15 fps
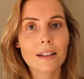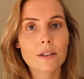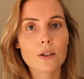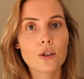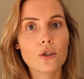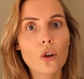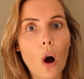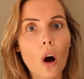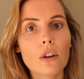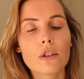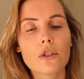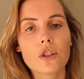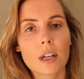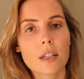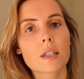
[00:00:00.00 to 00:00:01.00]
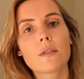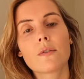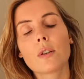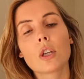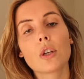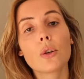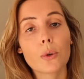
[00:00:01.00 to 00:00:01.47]
and it's not just
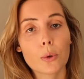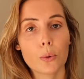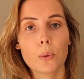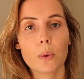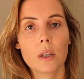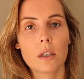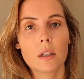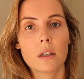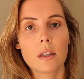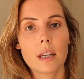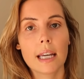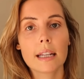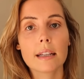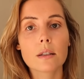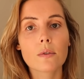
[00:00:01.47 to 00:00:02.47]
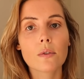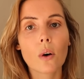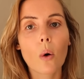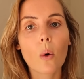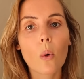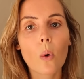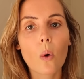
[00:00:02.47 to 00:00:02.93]
for you it is
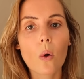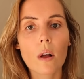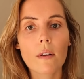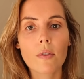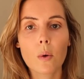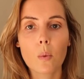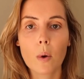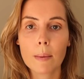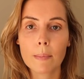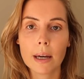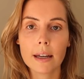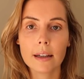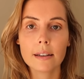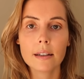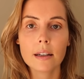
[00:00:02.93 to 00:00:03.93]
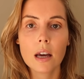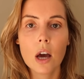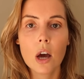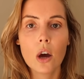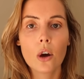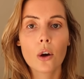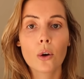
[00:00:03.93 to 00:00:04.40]
for all of the women
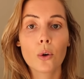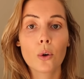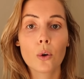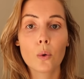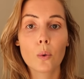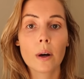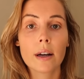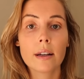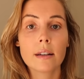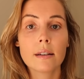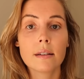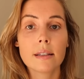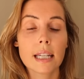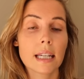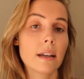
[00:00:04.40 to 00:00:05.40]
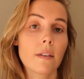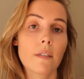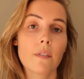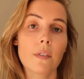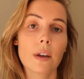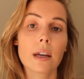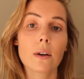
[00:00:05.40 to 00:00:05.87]
who didn't
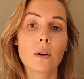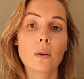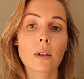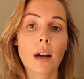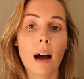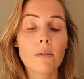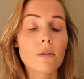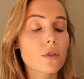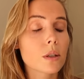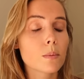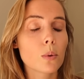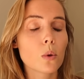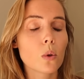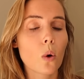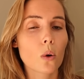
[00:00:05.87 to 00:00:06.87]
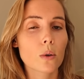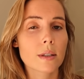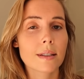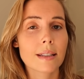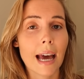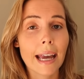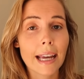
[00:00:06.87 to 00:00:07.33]
feel comfortable or
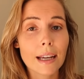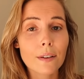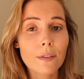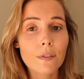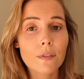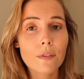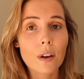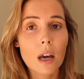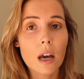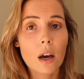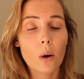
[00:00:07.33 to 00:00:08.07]
safe